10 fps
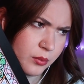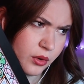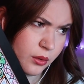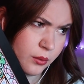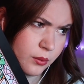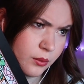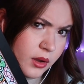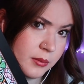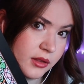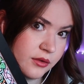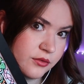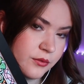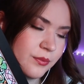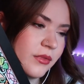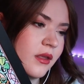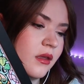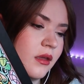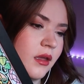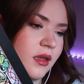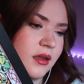Pro, I believe,
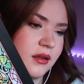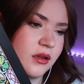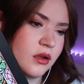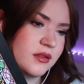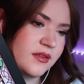and I got